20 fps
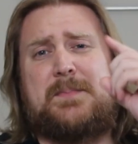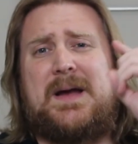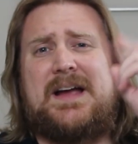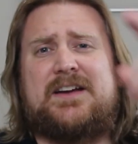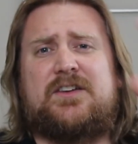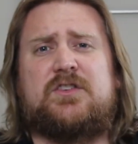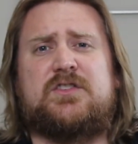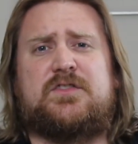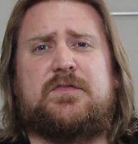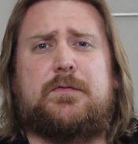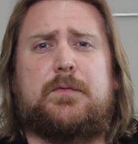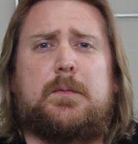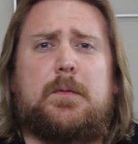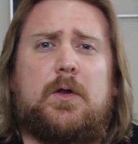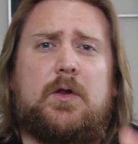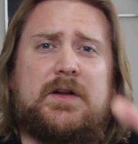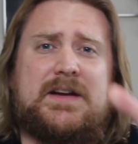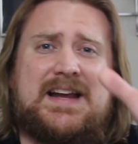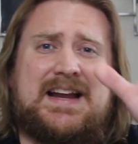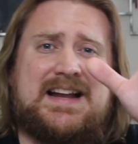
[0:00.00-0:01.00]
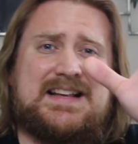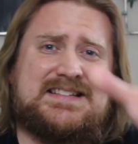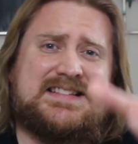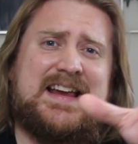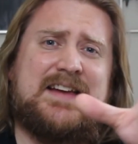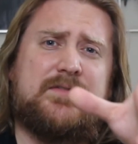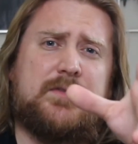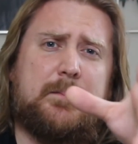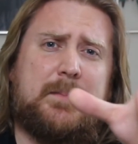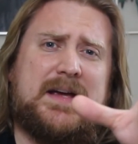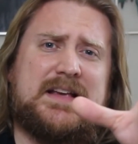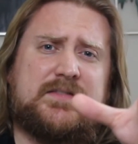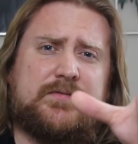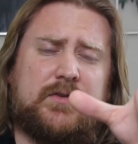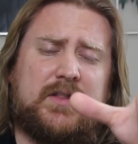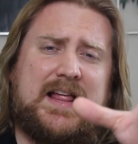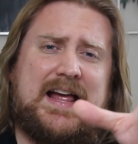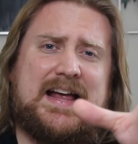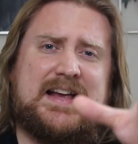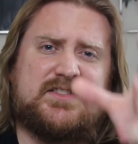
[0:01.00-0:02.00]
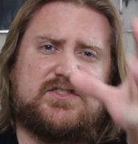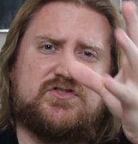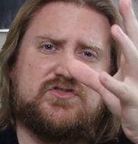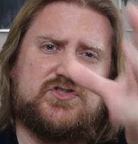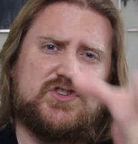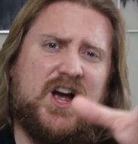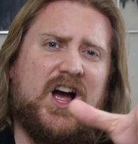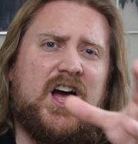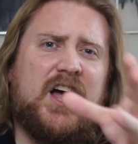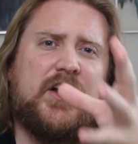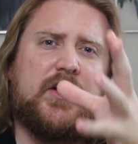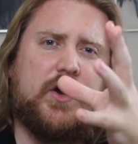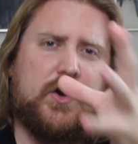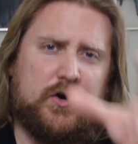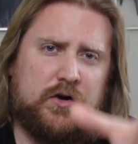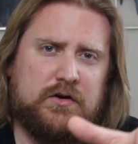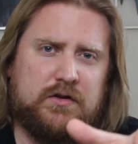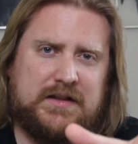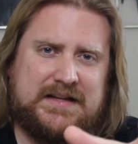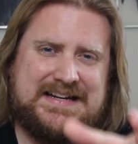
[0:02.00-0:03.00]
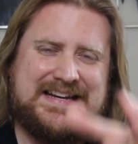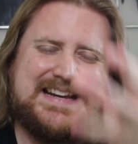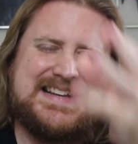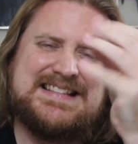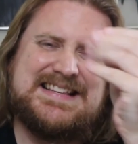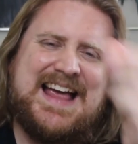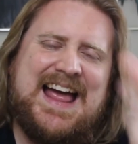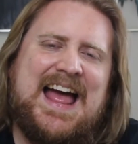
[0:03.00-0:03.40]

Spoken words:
Pine, Christopher Nolan, and I saved the best for last, John Early is